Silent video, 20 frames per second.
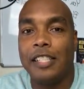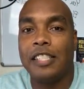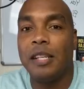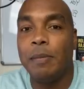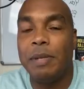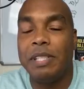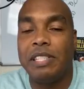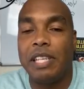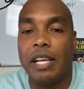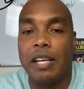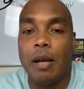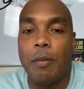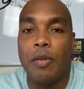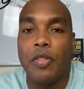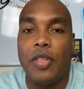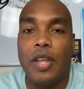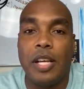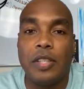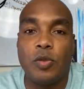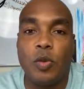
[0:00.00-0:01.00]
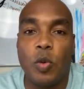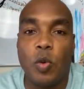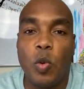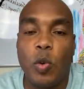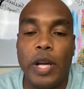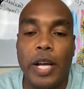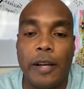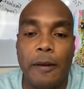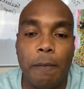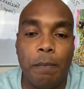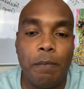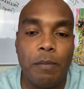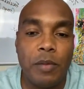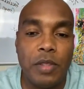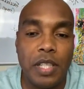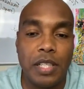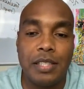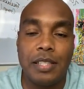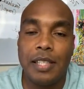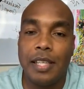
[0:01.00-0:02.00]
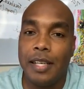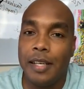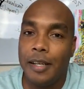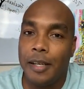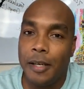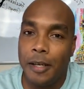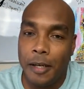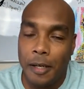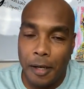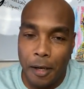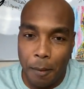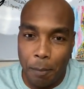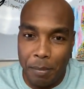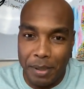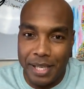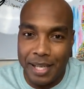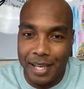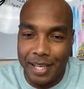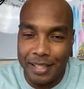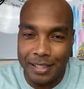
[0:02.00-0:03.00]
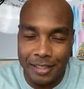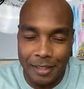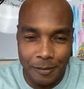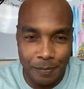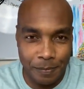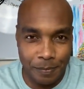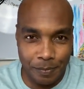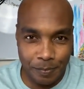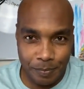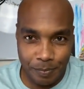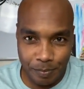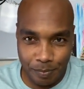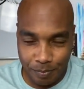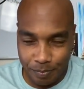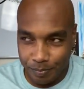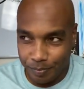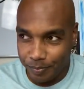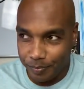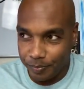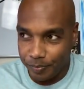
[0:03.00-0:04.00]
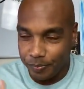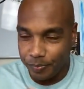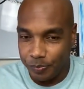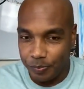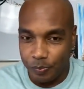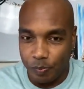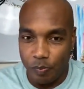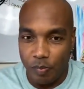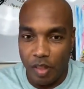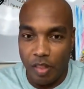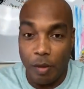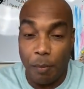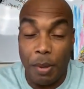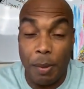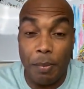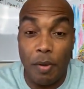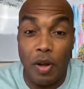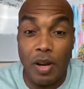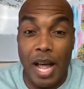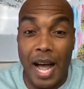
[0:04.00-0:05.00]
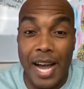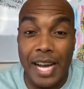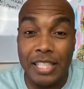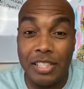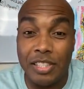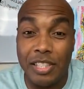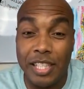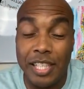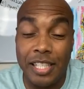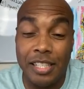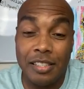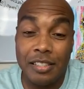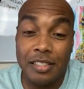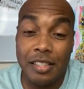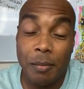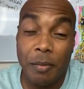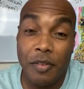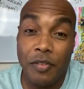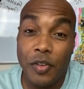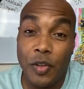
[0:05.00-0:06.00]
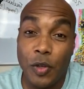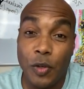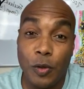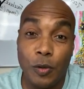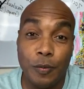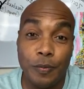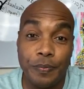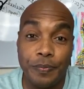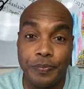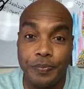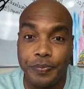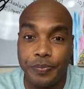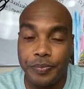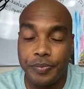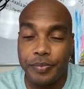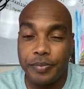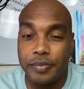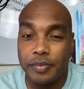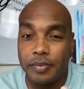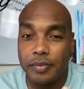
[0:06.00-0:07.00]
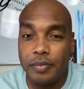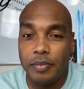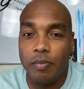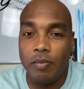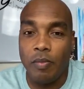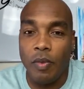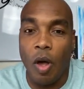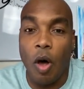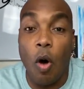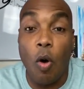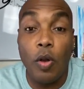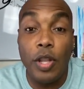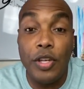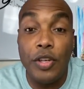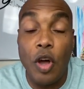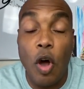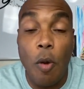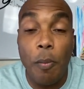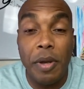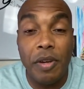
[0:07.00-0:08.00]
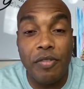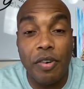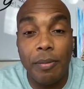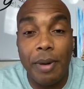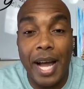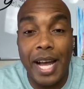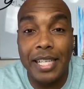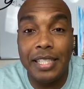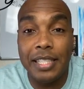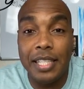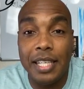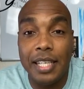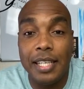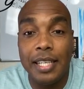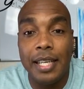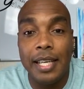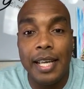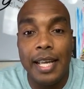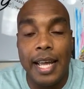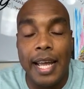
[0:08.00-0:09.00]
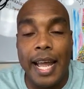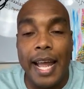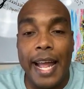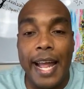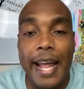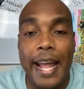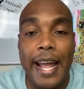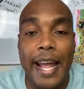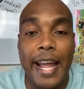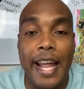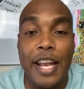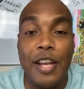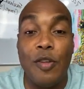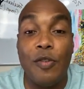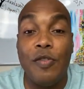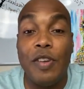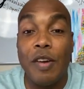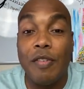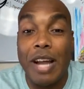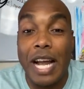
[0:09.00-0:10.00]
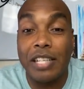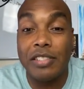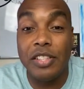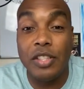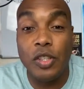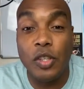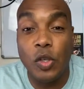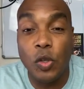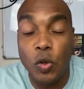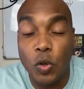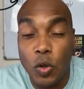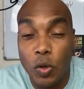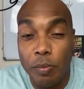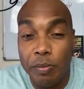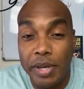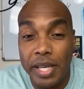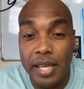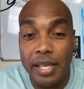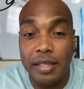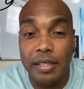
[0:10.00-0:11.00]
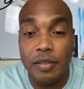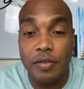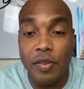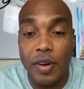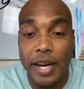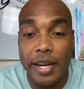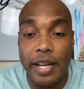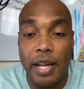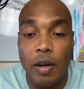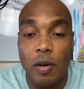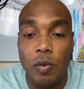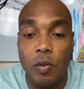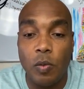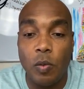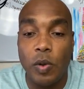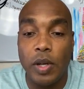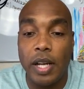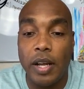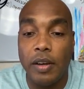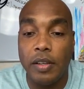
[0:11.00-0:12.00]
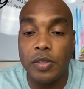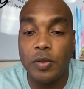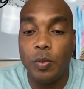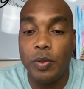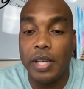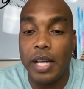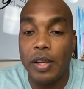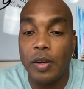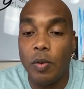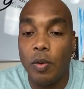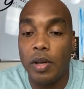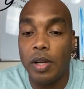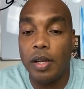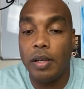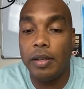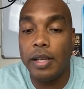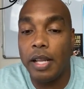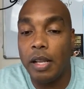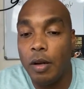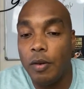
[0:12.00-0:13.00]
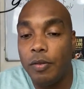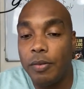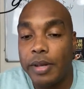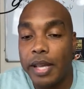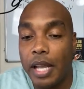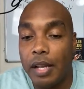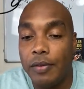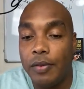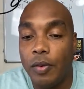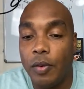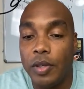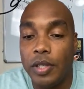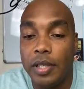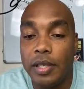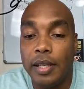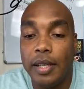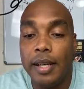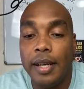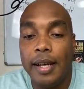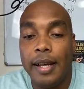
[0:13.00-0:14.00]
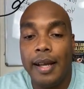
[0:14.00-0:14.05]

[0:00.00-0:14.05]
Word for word: just let me say a couple things real quick, just because the people on IG, some of you only know me from IG, and you've never actually Googled me to find out what else we got going on, hello California.